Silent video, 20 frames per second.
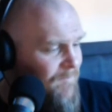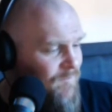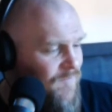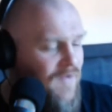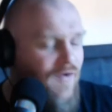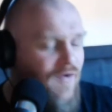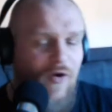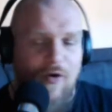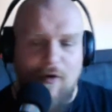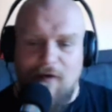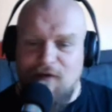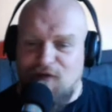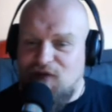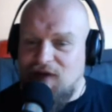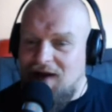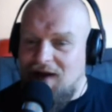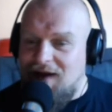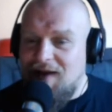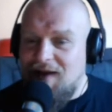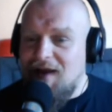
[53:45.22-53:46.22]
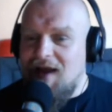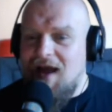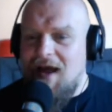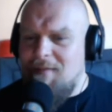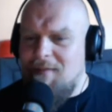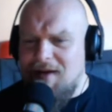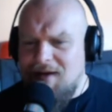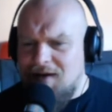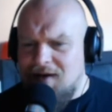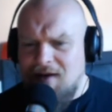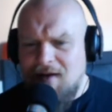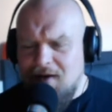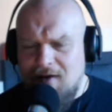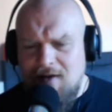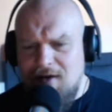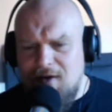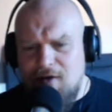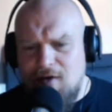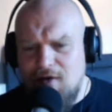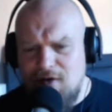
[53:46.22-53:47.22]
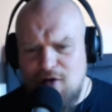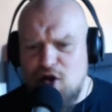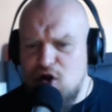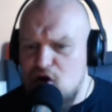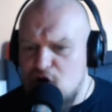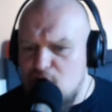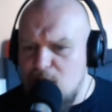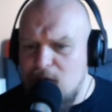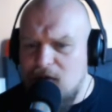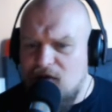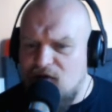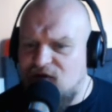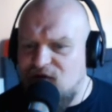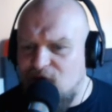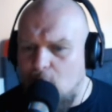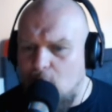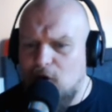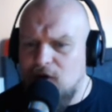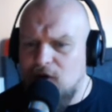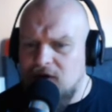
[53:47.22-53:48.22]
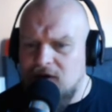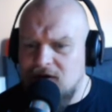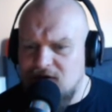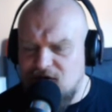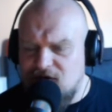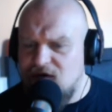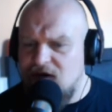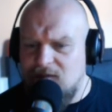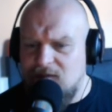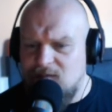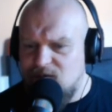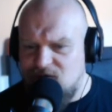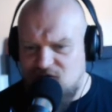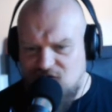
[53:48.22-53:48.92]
You know, it's that. I mean, you could be on the phone to the